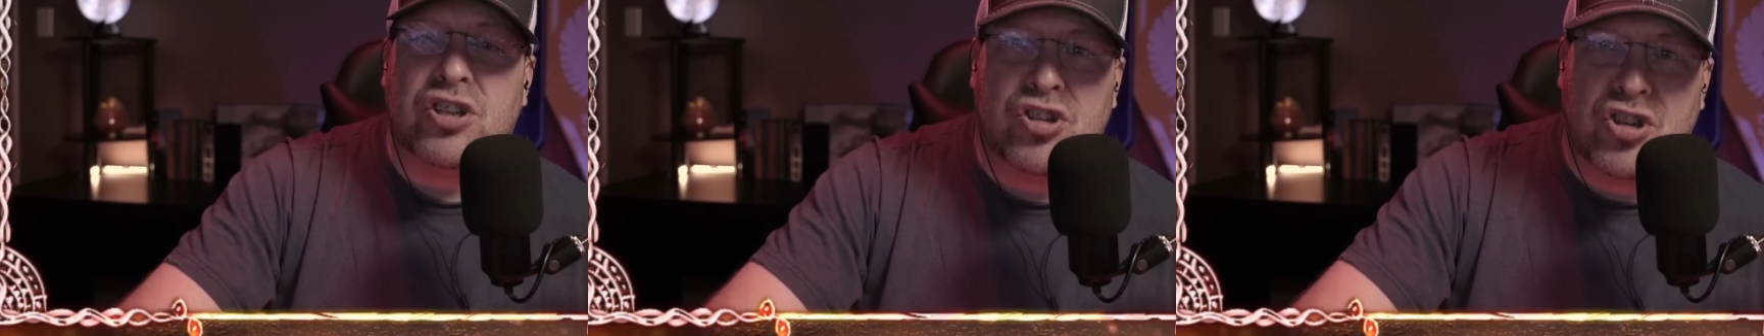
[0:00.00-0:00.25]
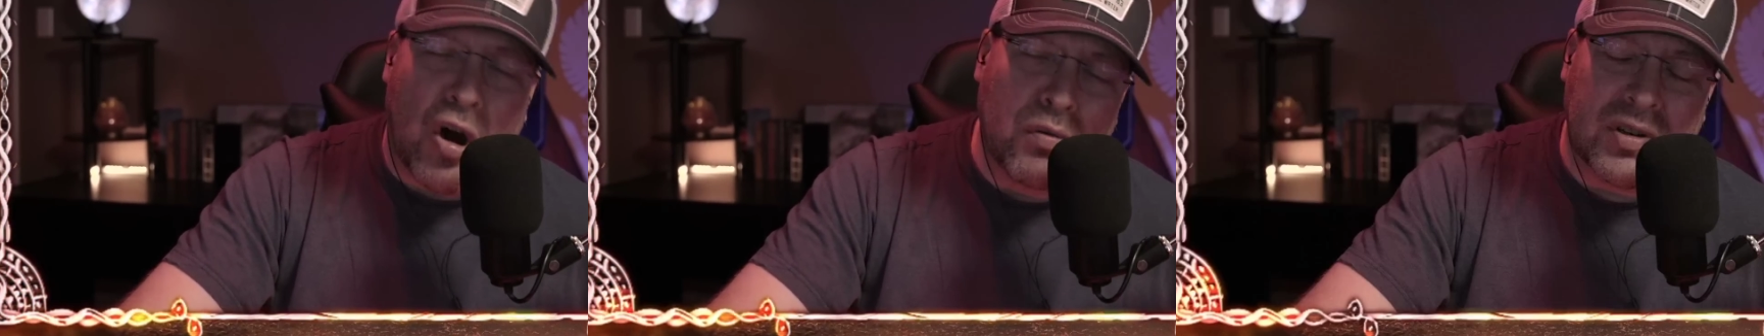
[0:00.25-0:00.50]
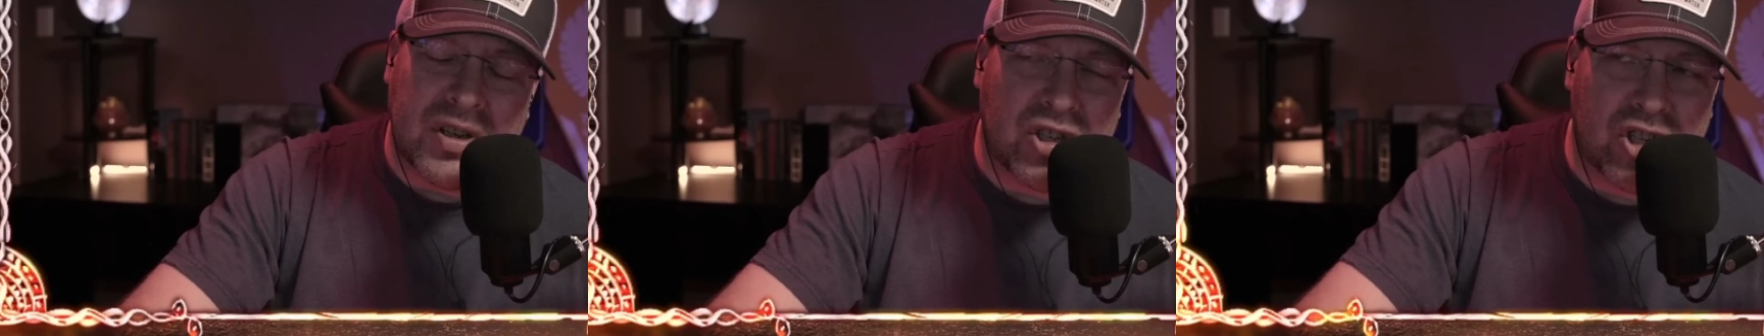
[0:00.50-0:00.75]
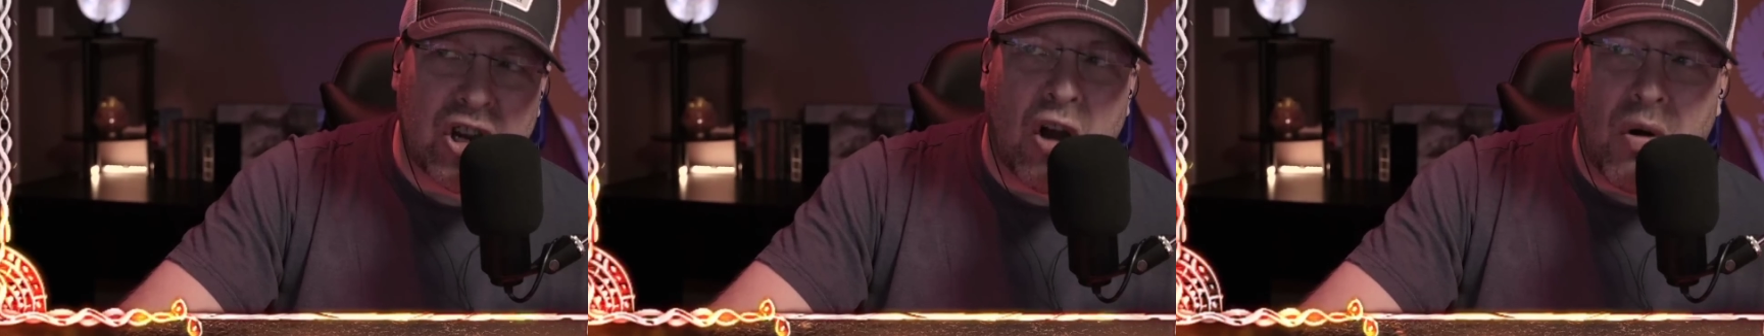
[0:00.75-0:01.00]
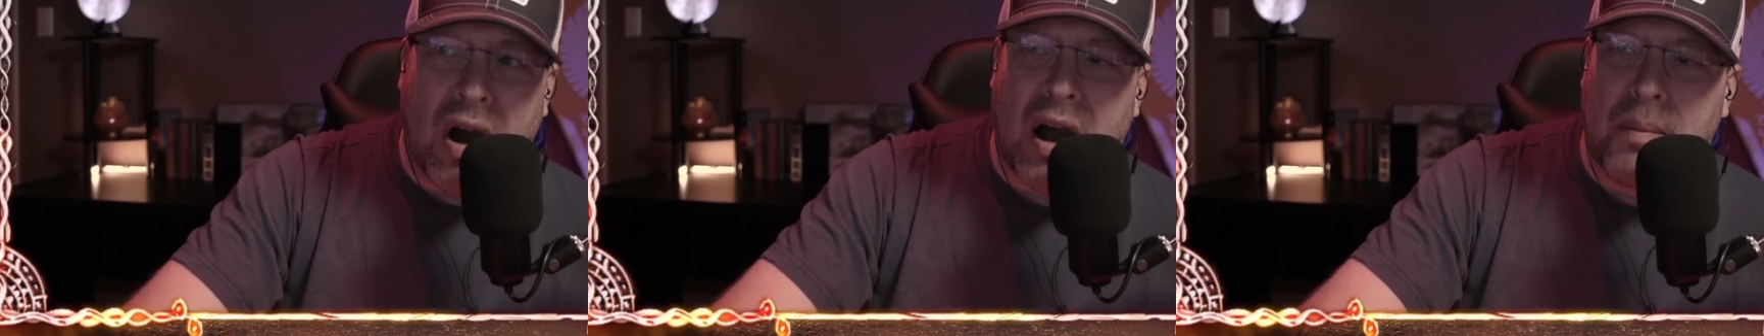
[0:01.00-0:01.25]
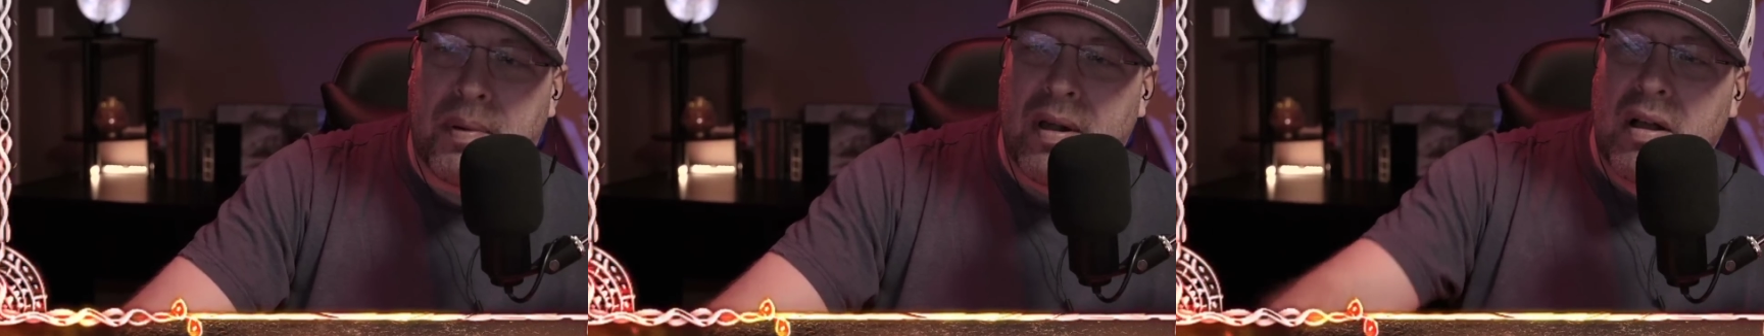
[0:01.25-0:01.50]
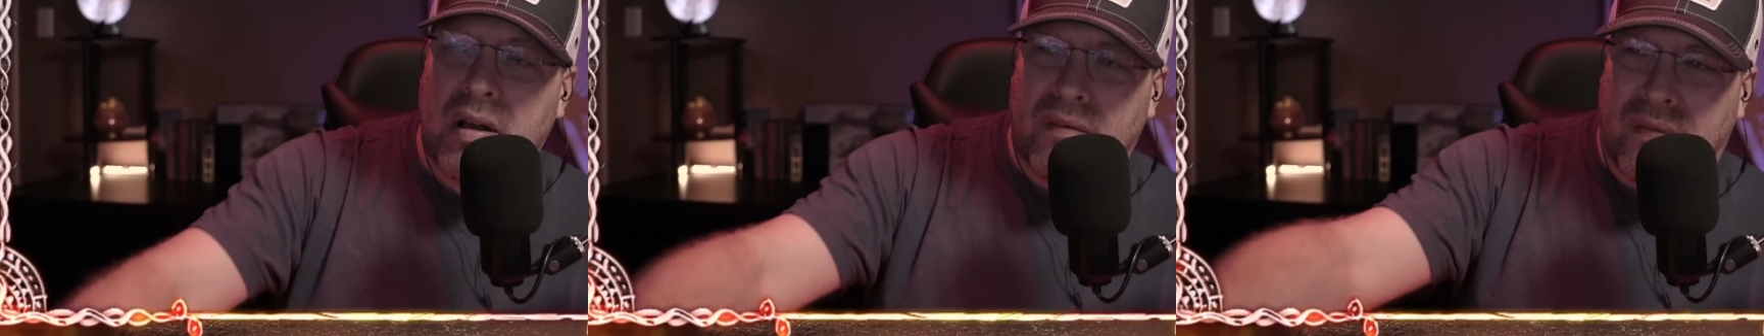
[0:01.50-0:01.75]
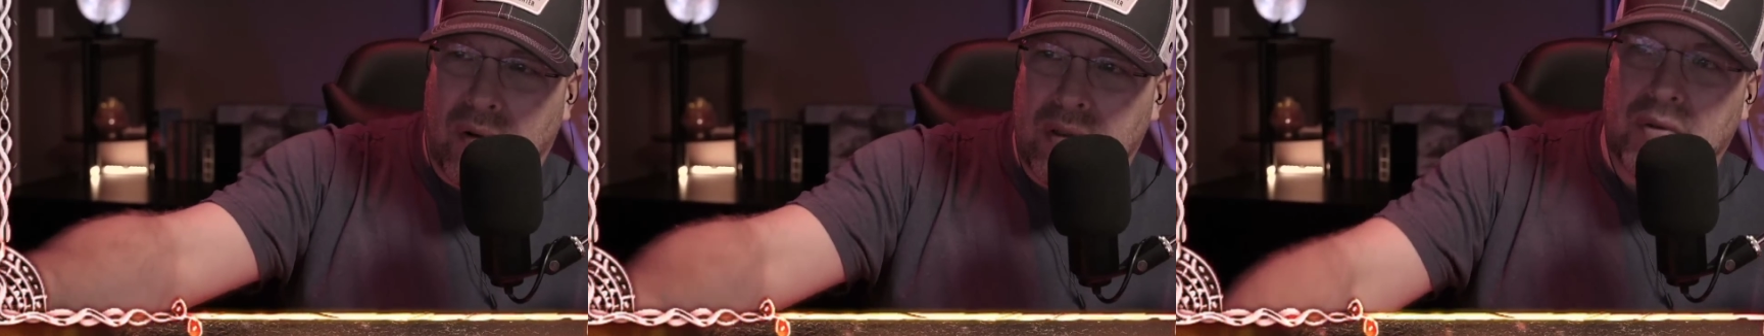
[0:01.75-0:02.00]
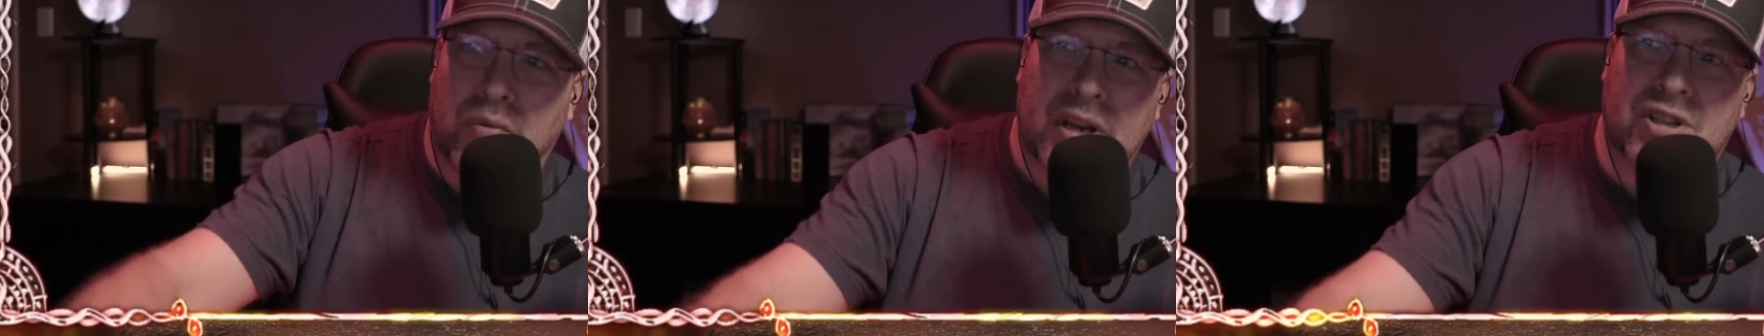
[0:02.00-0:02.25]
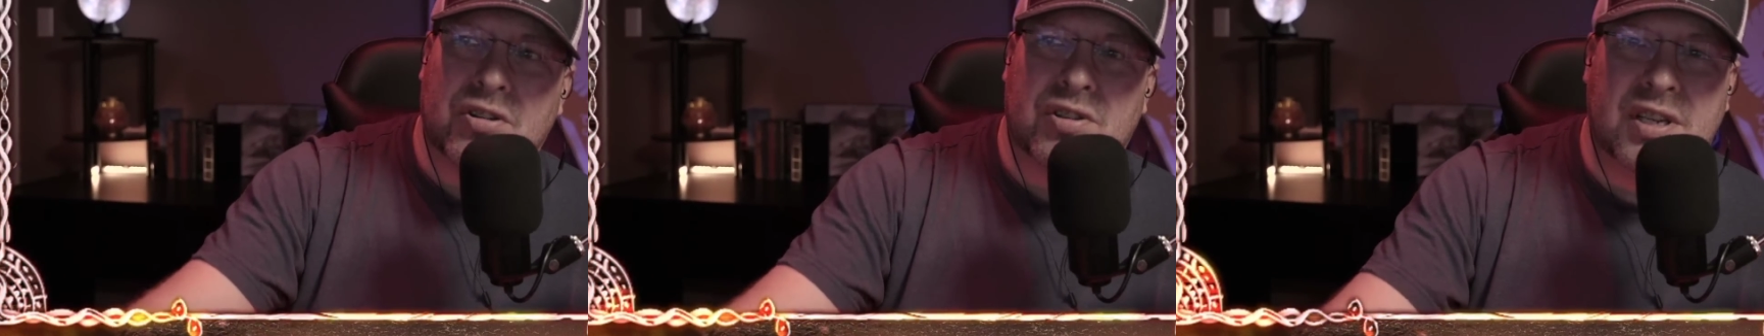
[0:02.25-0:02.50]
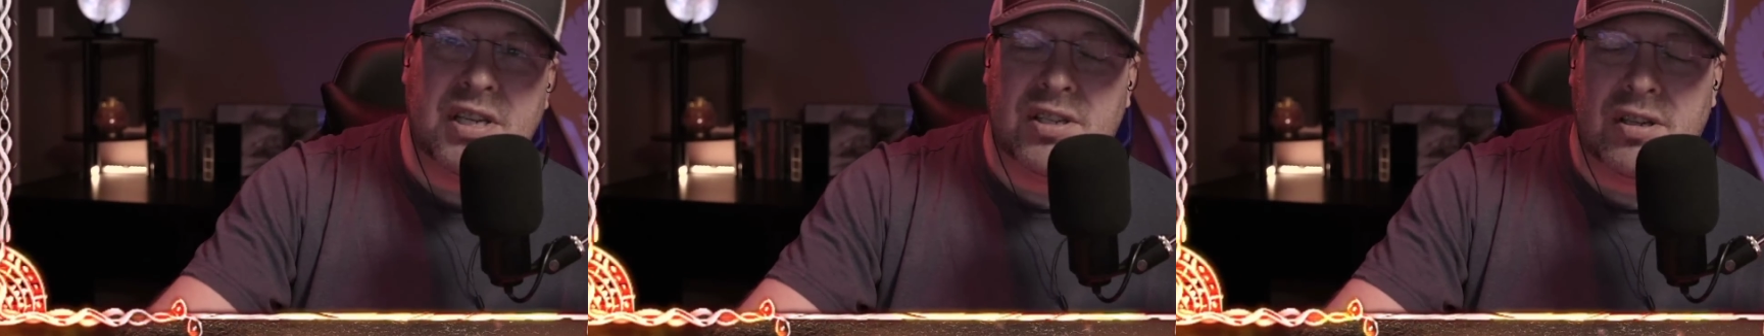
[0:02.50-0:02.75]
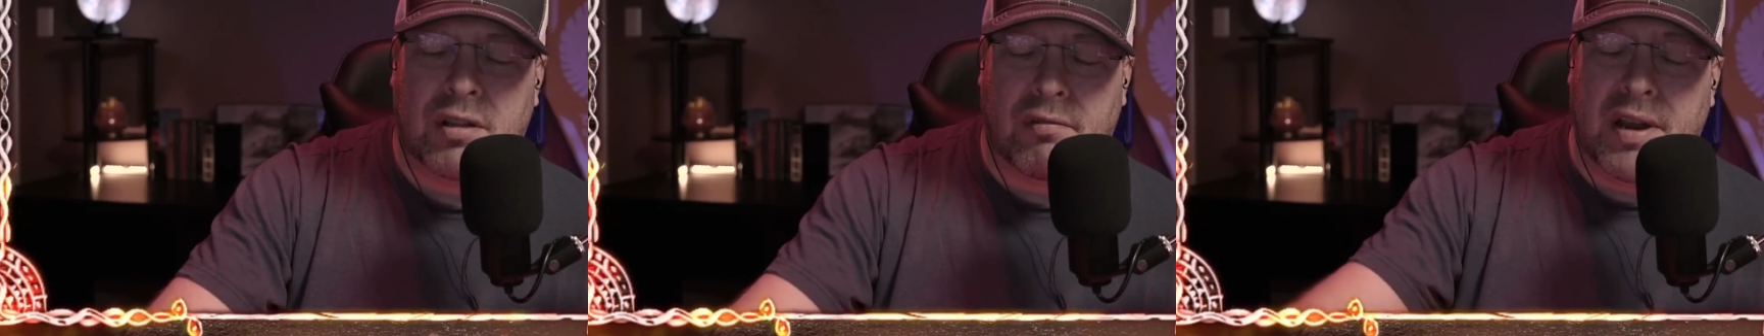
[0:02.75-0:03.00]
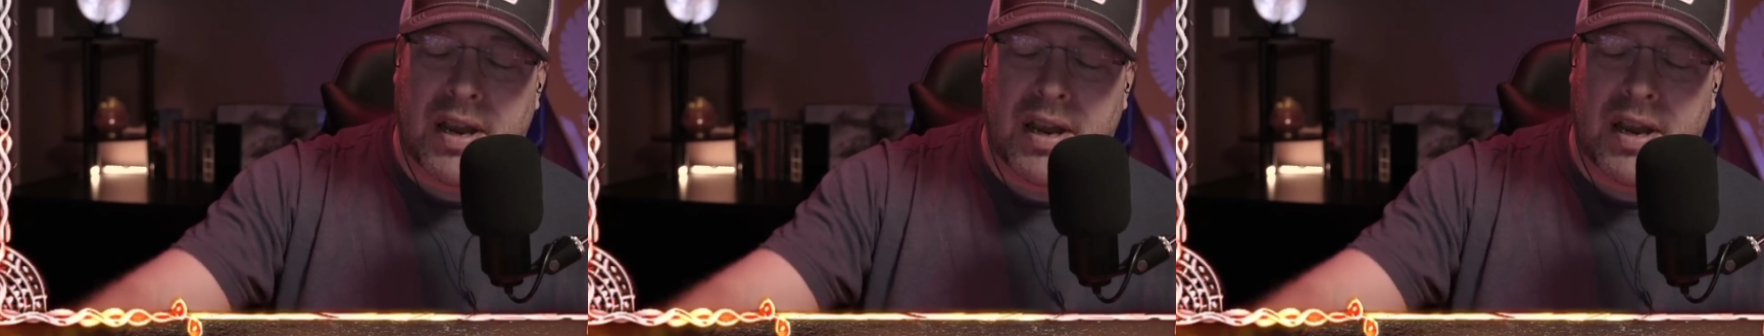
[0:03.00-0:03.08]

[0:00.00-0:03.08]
don't show up for The Witcher Season 3,